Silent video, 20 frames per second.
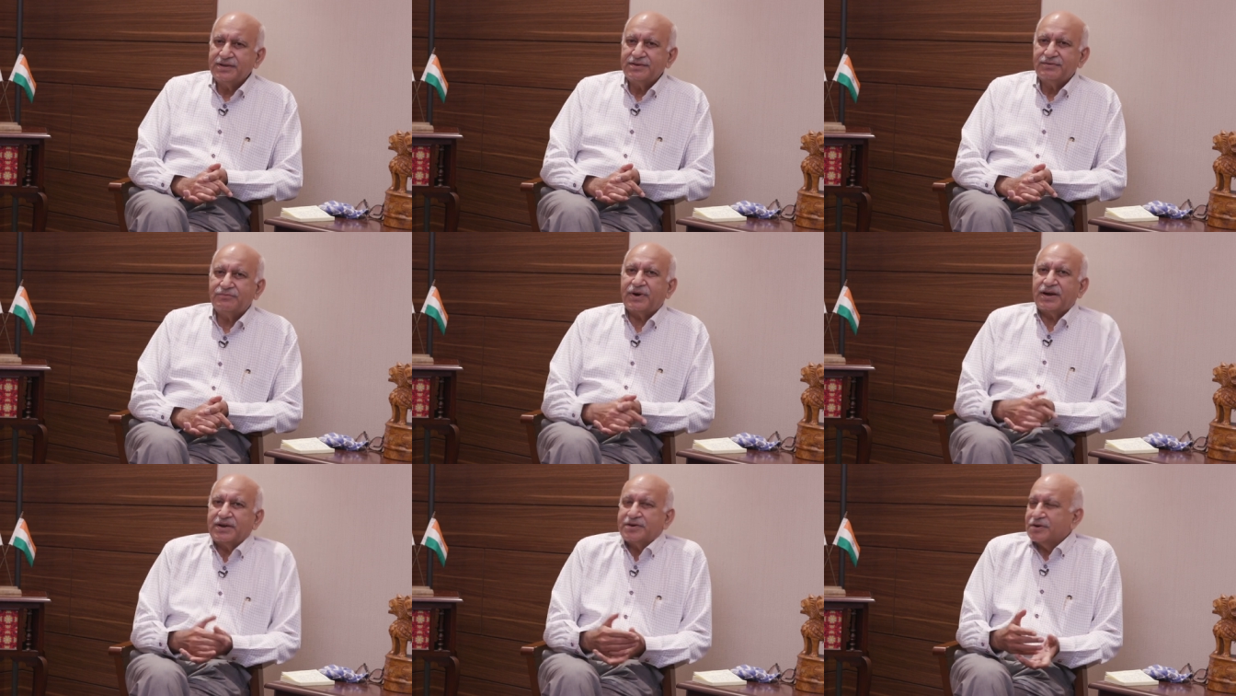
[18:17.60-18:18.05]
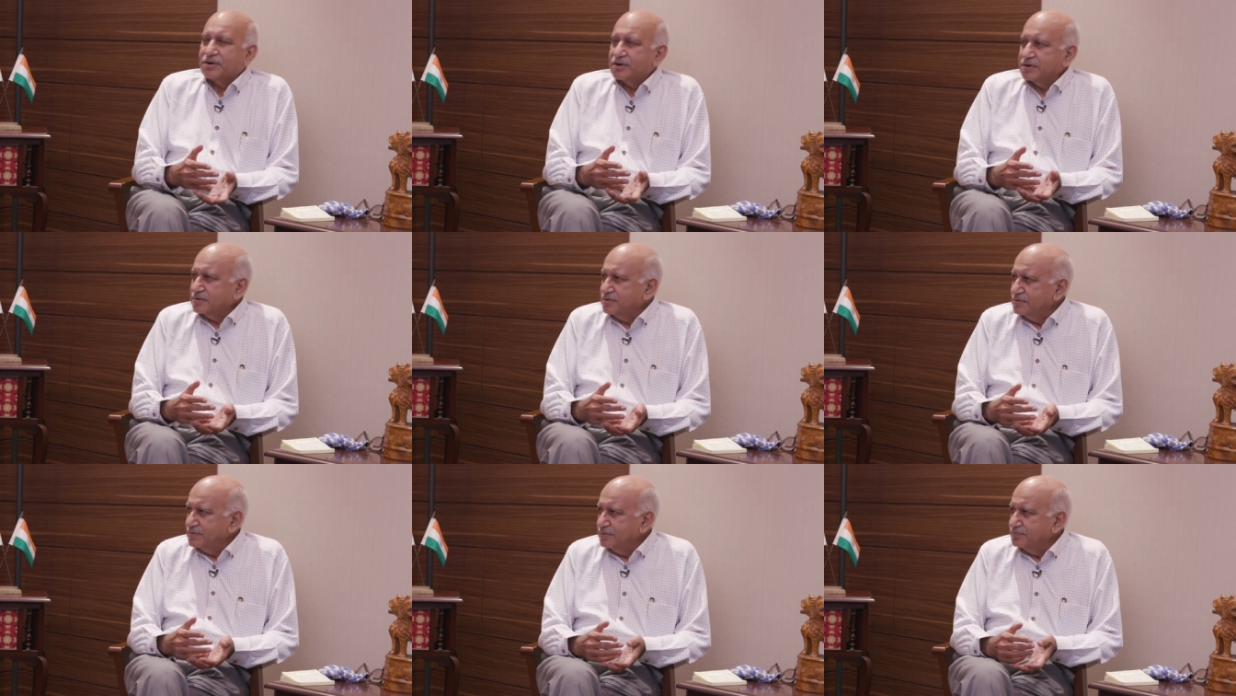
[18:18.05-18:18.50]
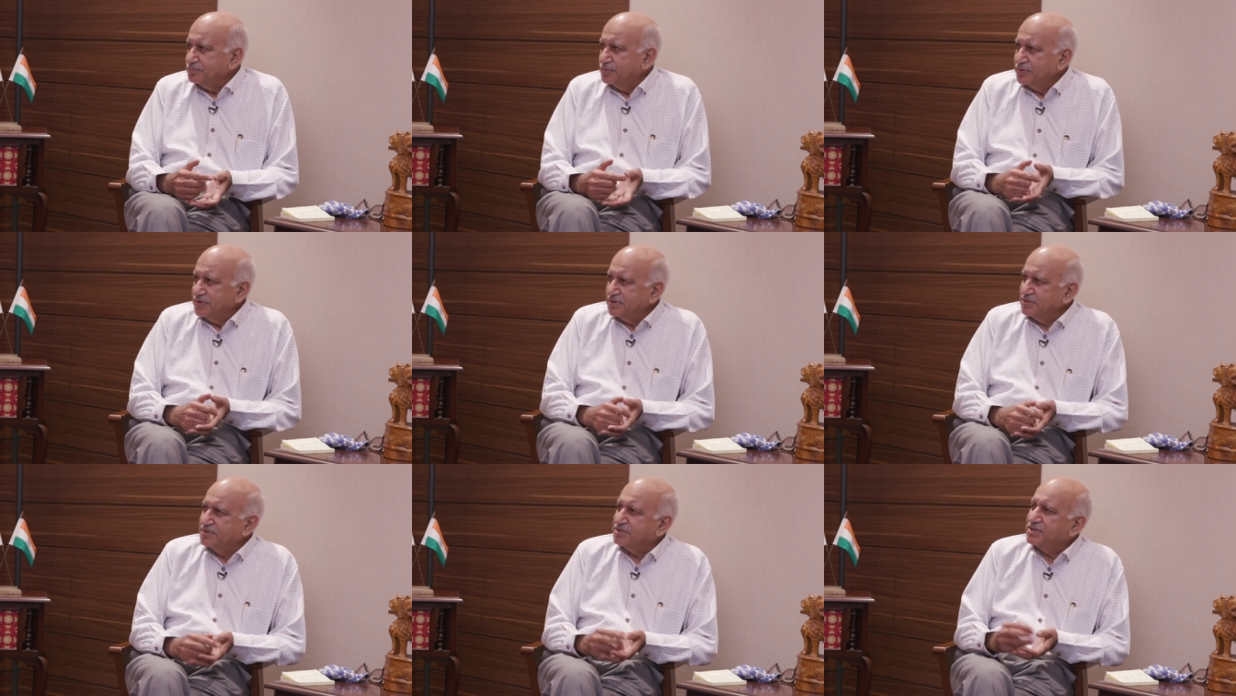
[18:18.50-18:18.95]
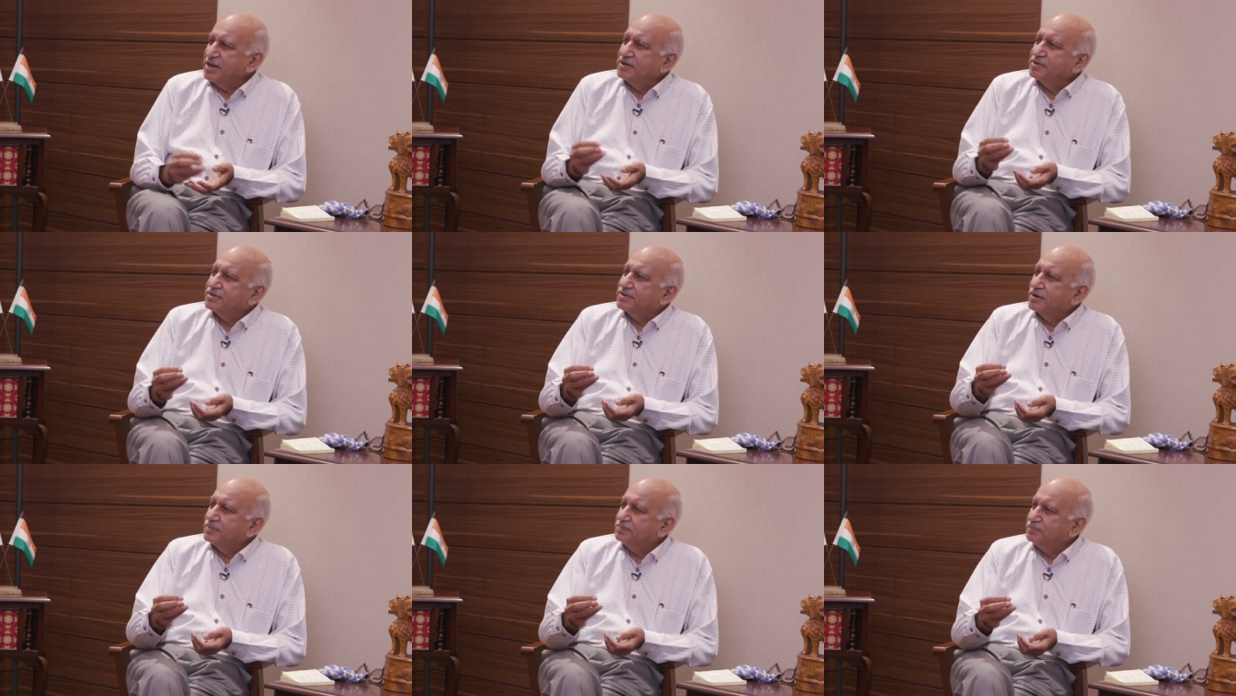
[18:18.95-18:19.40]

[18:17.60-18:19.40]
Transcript: why not, put a gentle